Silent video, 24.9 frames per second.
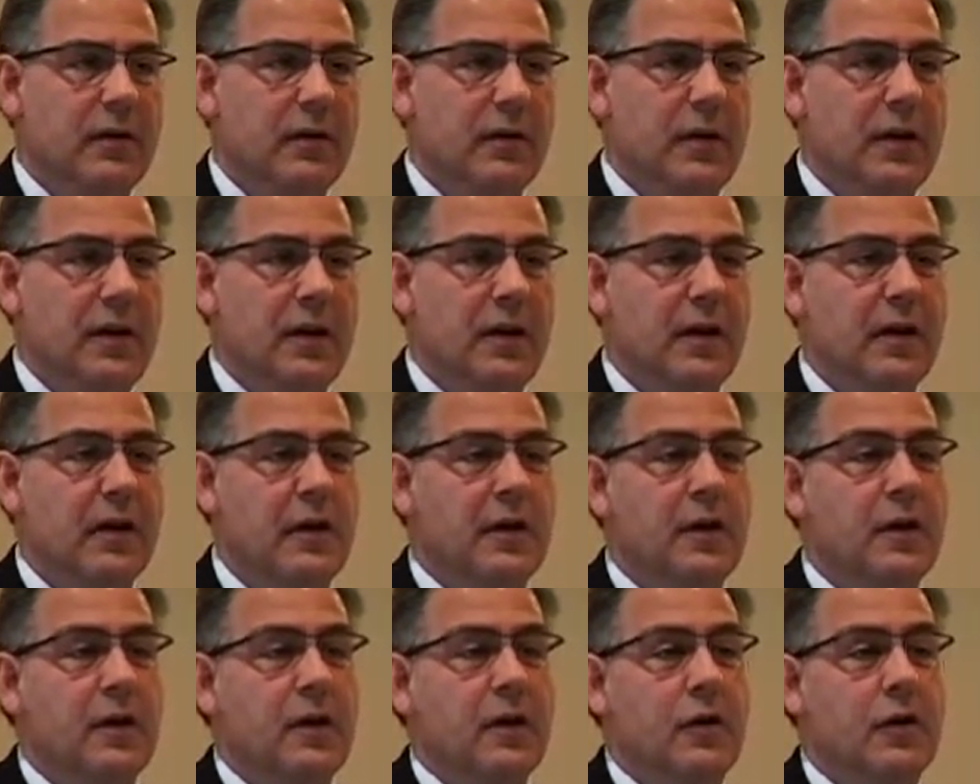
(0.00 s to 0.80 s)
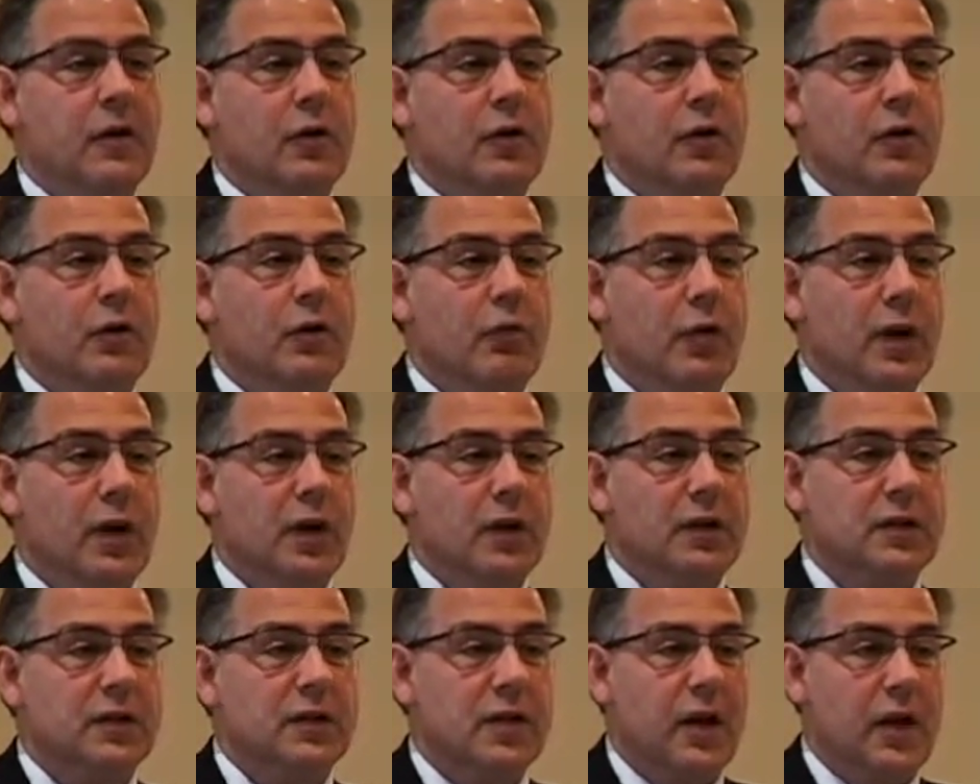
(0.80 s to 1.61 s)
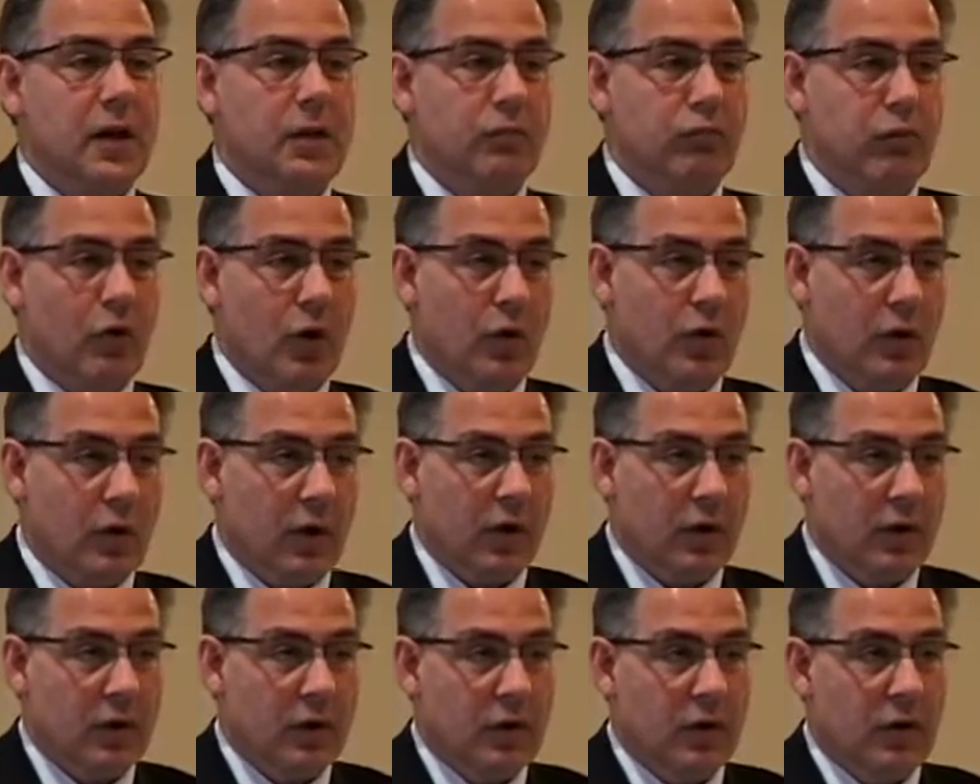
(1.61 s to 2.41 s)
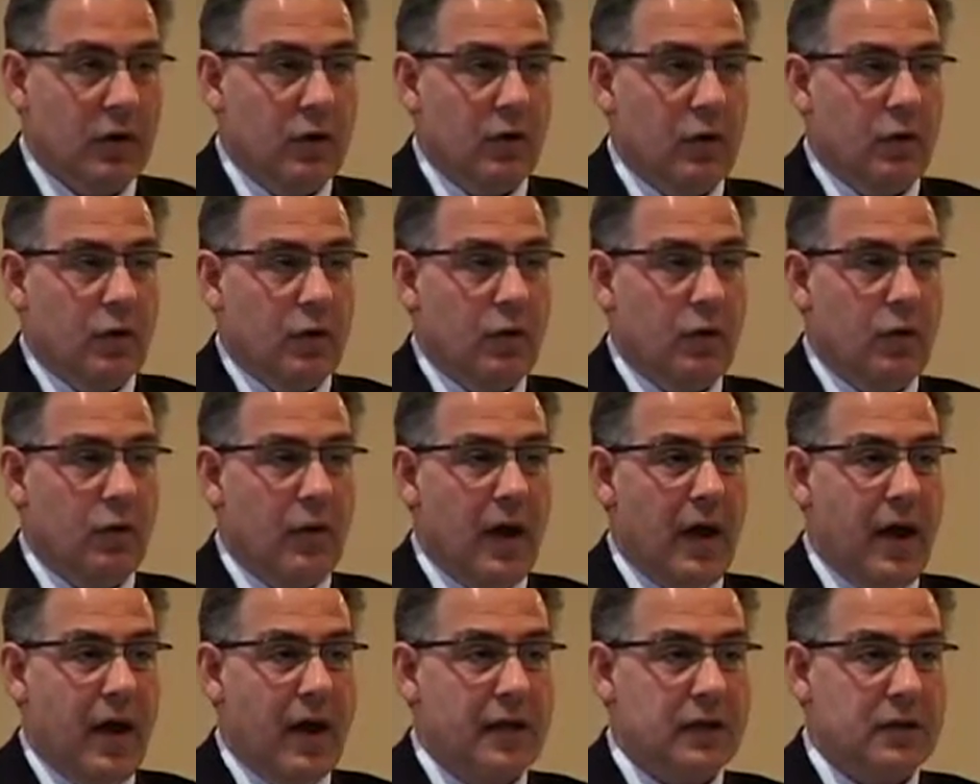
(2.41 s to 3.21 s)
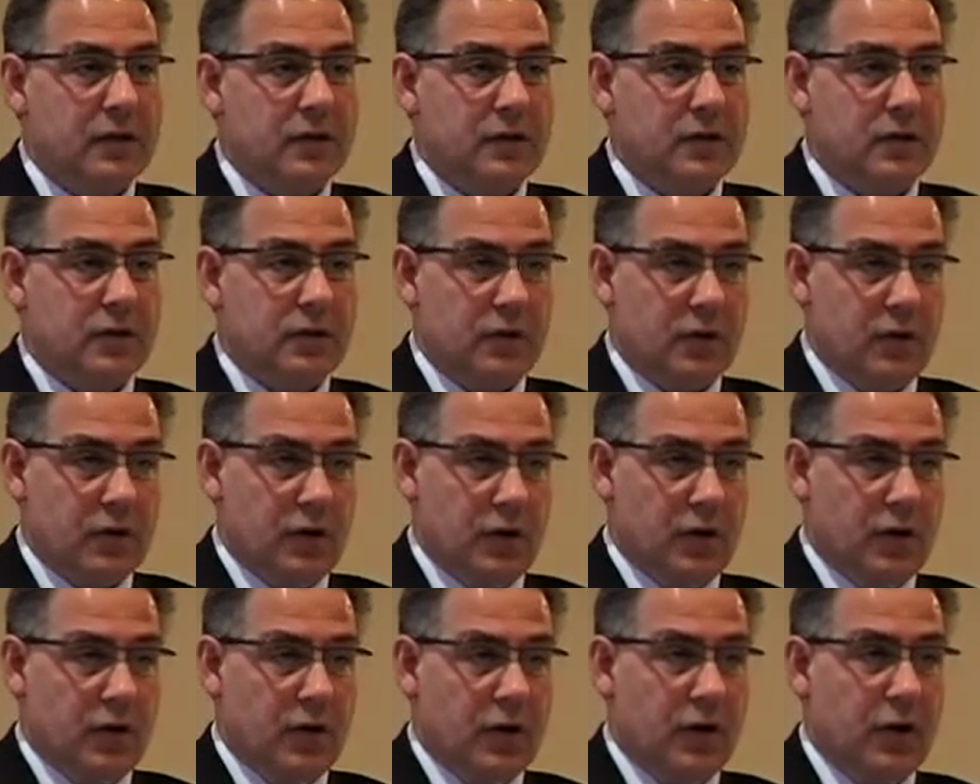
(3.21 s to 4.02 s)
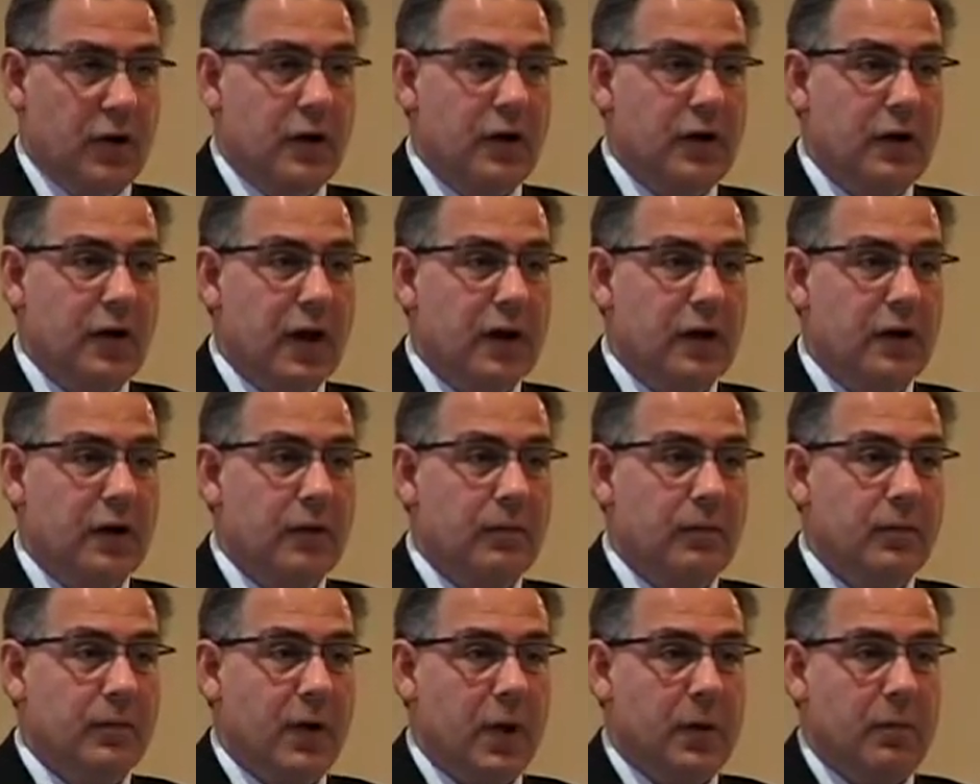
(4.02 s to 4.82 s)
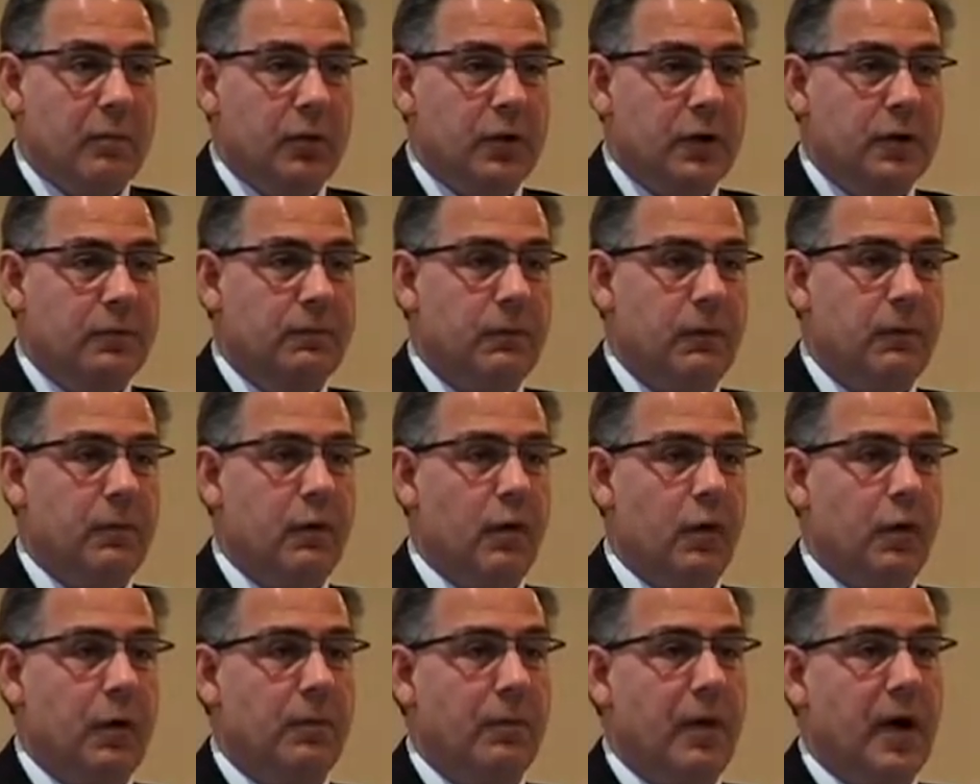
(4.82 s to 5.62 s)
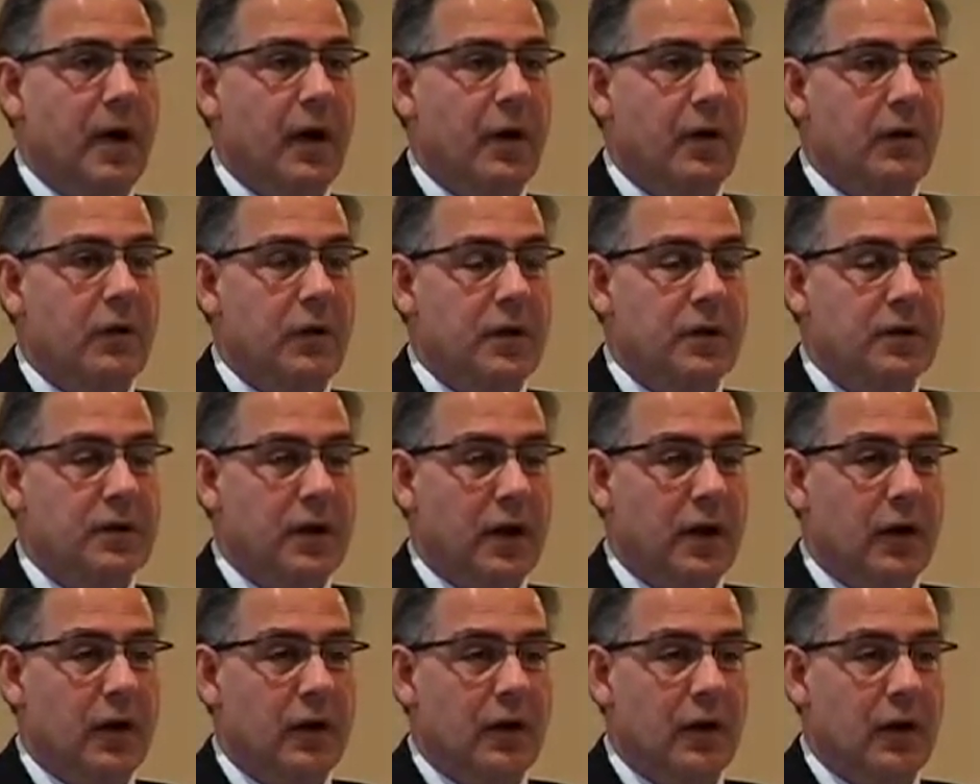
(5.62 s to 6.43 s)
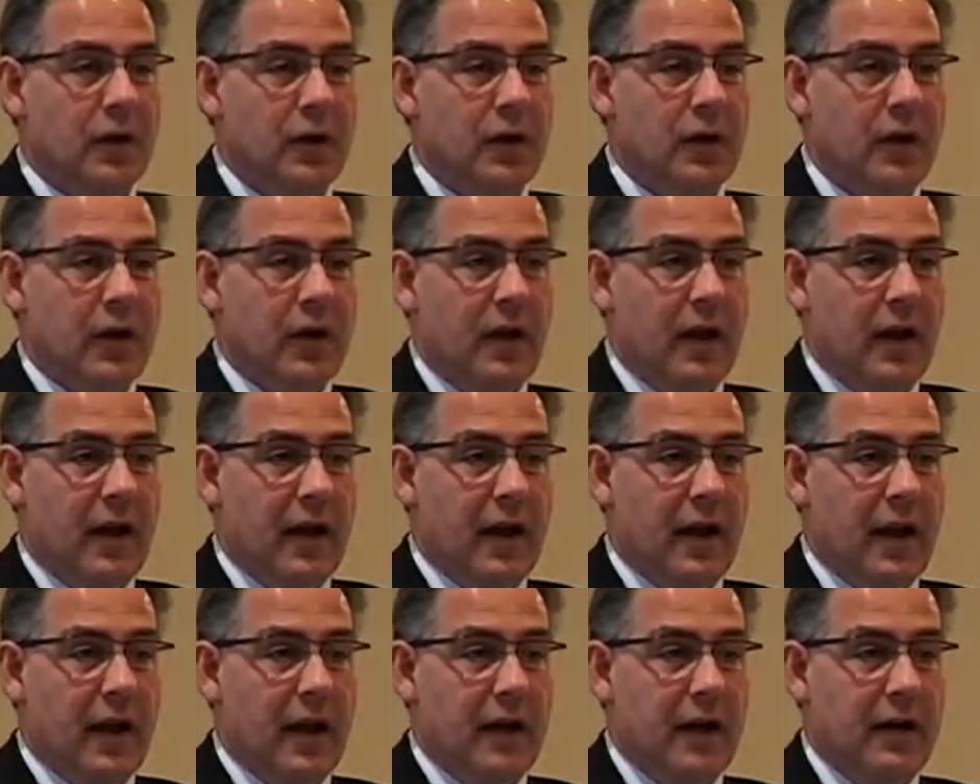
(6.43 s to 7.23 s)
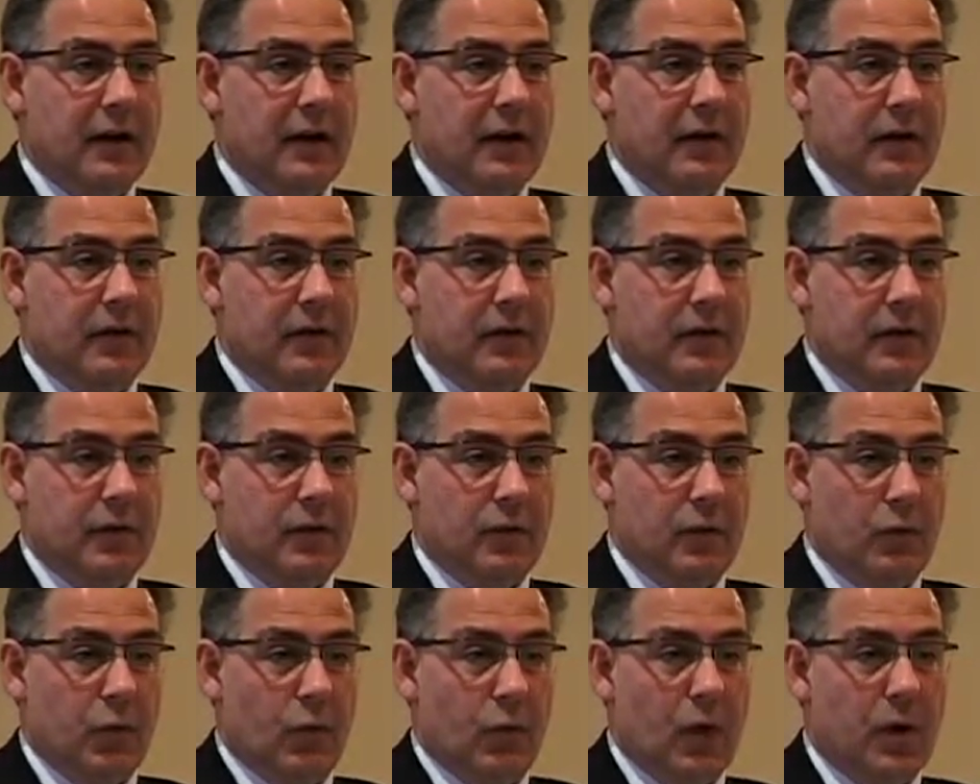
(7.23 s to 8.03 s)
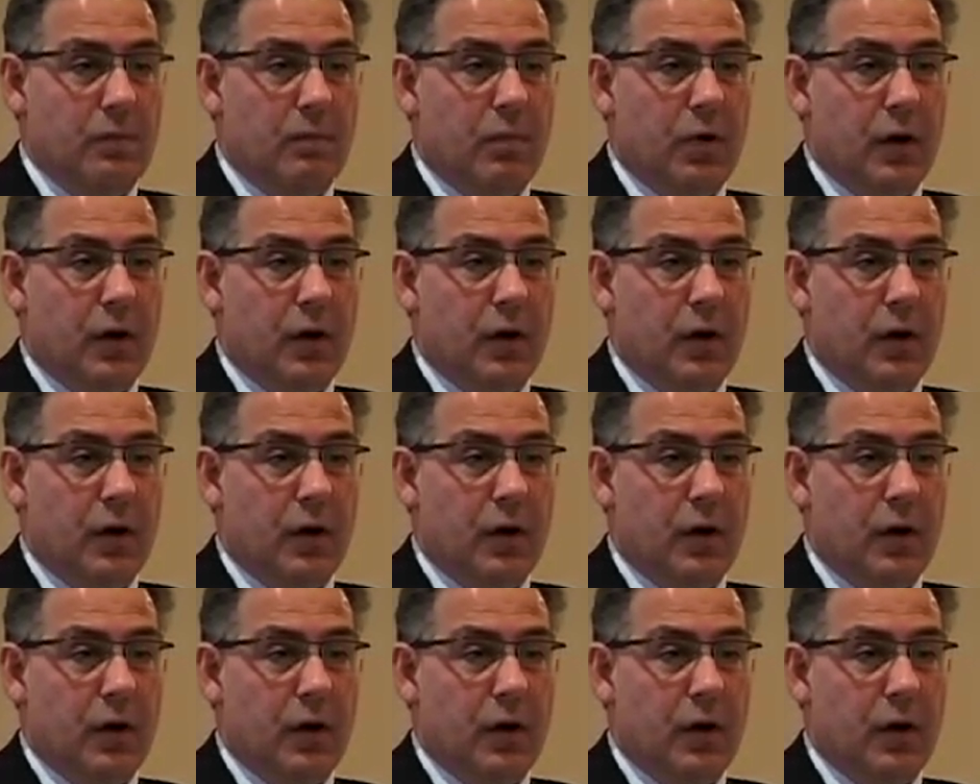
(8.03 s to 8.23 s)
The real estate broker who has an addendum that he puts before the buyer and the seller, and one